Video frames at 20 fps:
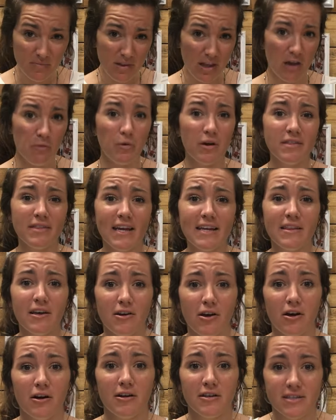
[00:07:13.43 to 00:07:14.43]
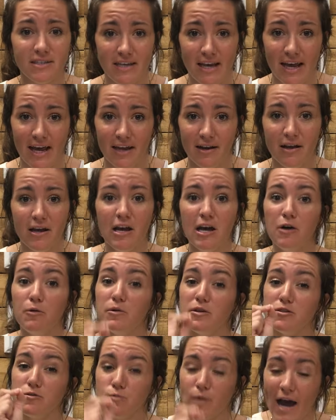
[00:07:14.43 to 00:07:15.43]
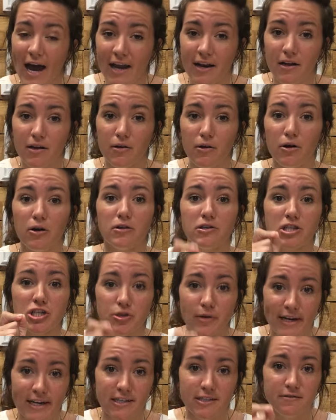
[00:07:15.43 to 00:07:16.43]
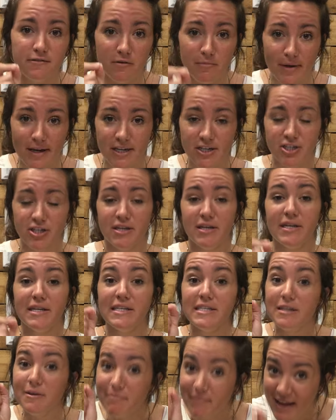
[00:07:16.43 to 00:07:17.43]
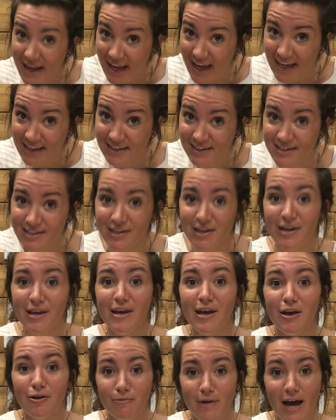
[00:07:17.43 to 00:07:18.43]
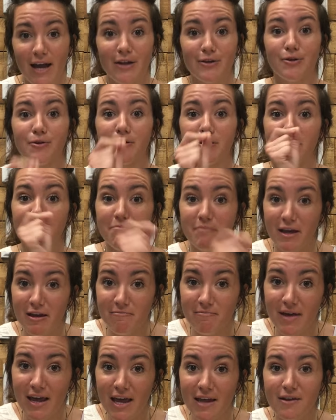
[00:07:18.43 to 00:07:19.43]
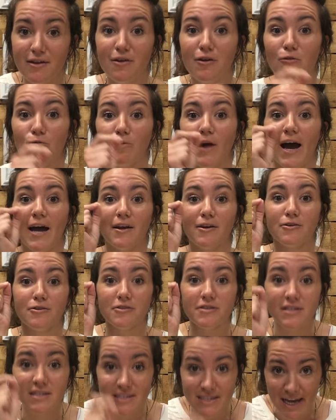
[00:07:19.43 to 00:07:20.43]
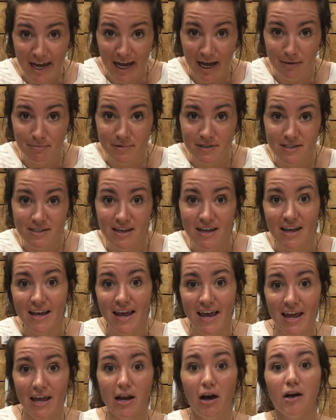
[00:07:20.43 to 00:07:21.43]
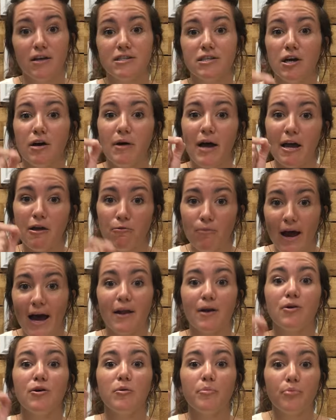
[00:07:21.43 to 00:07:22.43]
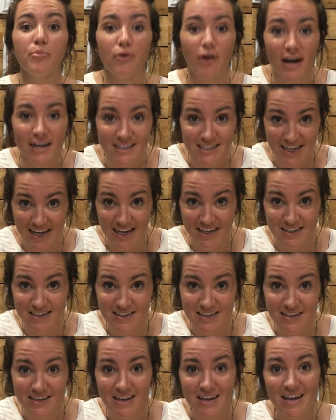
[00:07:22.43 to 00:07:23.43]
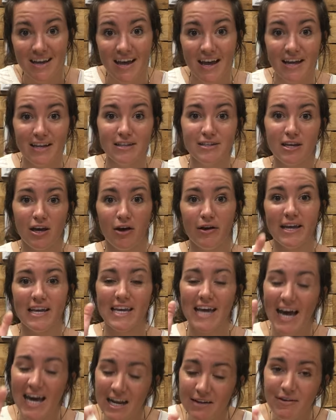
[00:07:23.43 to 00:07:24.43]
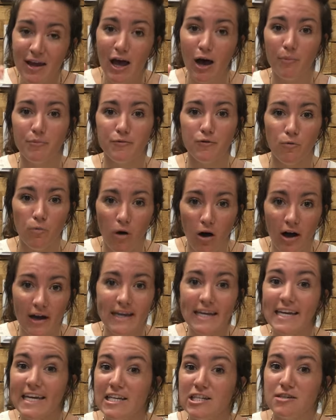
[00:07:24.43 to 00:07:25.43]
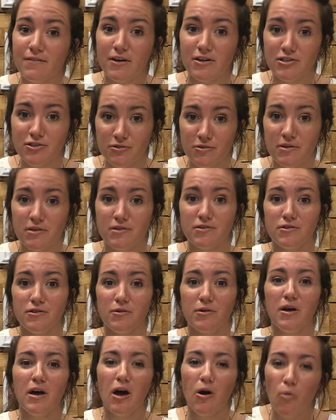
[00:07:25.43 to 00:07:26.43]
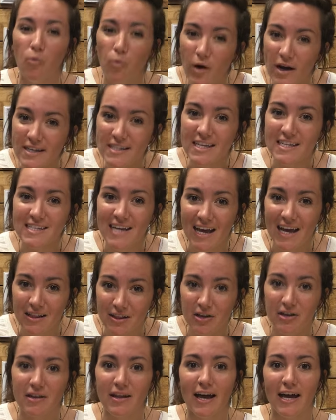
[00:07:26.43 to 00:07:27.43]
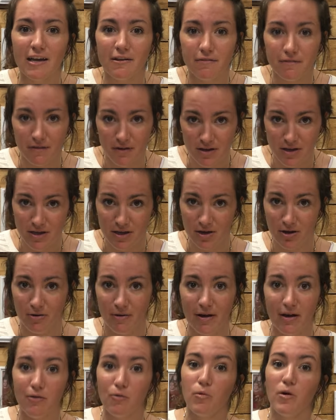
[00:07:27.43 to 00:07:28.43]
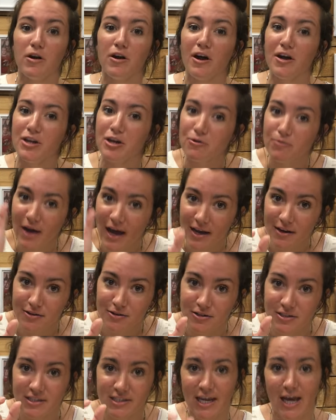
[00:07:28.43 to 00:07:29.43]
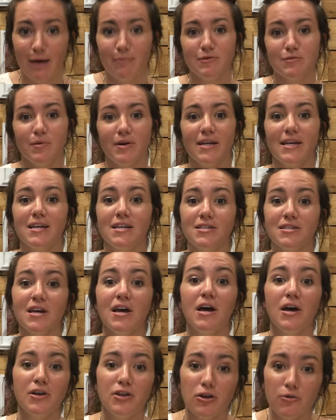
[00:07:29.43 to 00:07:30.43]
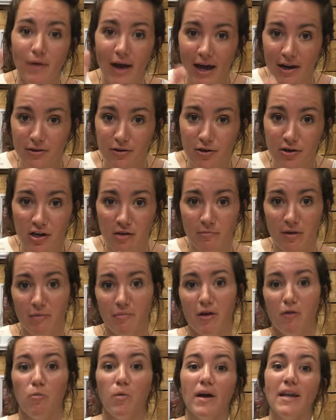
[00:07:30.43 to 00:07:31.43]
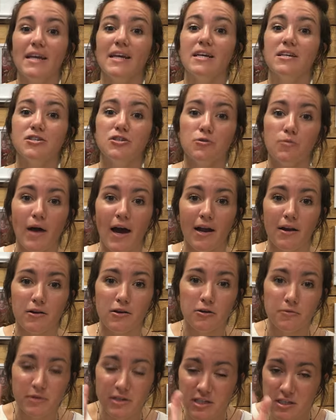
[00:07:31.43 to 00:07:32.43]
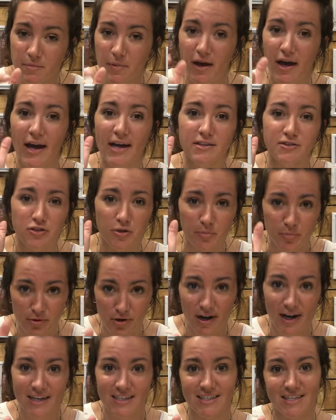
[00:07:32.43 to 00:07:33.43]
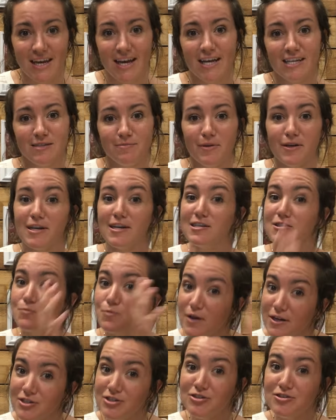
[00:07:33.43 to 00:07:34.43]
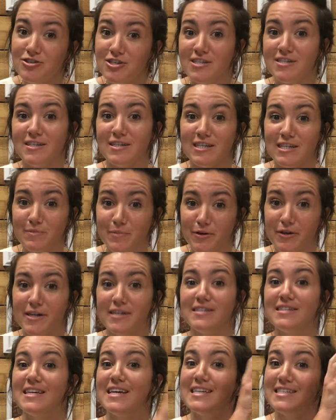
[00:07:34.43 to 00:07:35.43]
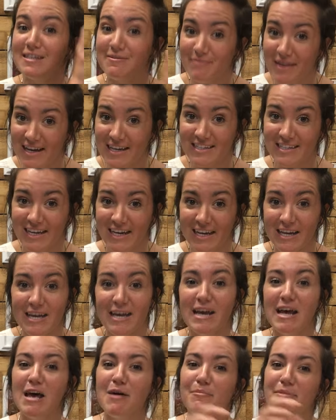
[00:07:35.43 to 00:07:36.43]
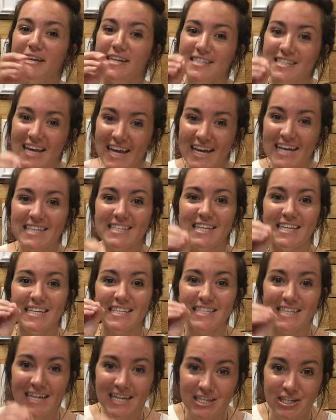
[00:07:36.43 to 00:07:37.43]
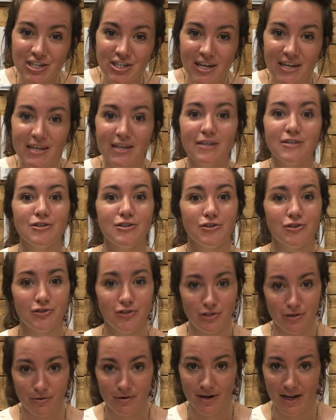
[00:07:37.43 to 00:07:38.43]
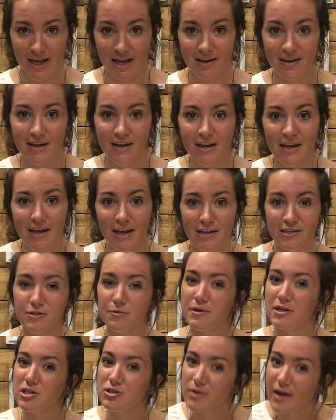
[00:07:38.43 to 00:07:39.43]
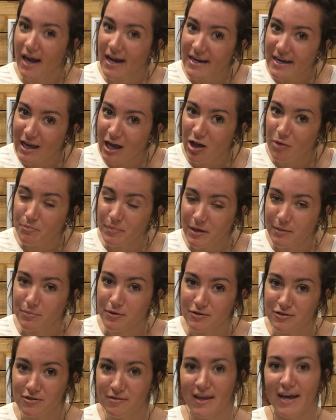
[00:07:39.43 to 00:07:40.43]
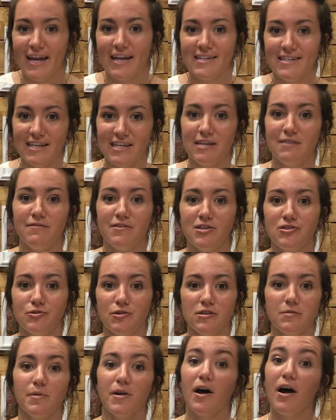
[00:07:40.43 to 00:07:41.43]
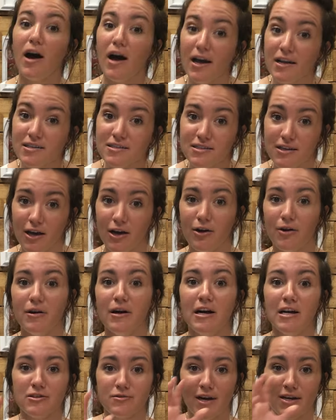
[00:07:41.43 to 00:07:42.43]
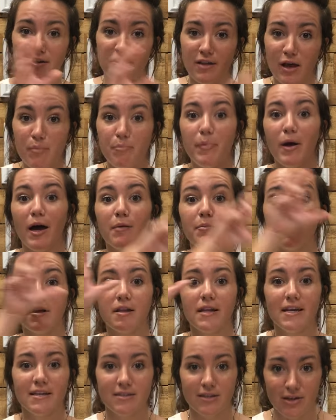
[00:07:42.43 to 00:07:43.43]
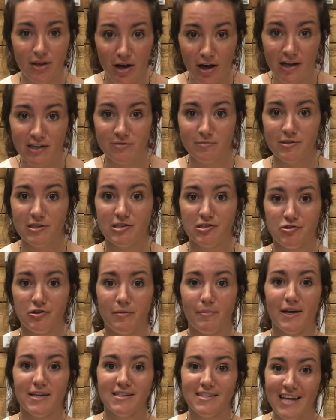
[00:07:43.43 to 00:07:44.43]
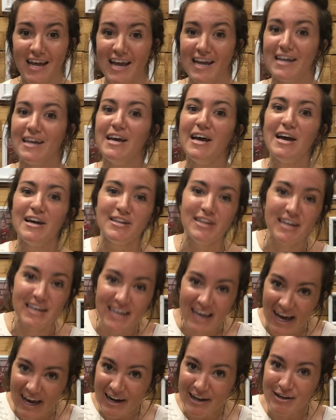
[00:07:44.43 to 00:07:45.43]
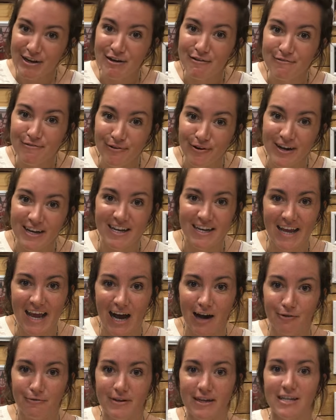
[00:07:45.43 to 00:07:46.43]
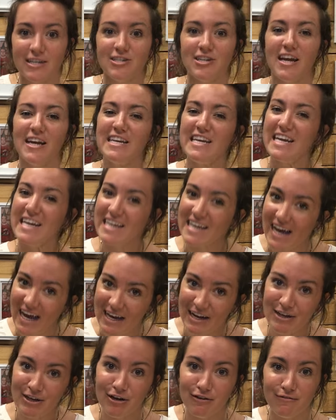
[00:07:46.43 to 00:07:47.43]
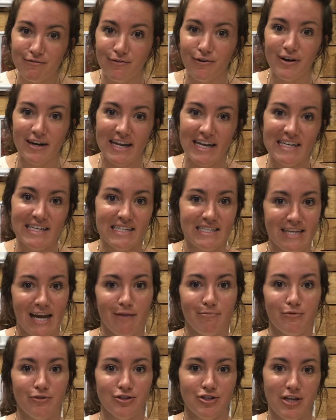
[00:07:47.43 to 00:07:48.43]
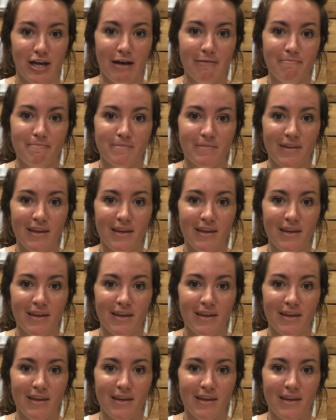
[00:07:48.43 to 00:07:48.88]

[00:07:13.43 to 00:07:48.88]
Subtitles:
And one thing that Carl said was radical transformation demands radical commitment, radical steps, and also a radical process. And so he kind of helped walk each of our students through, what does that look like for you? What are your radical steps? What is your radical commitment? What is your radical response or process? Because what you just experienced is amazing, but it takes intention to steward it. And so we're trying to help people do that as individuals, but also try to do that publicly as a college ministry by saying, you got to go for it in outreach, and you got to go for it in discipleship.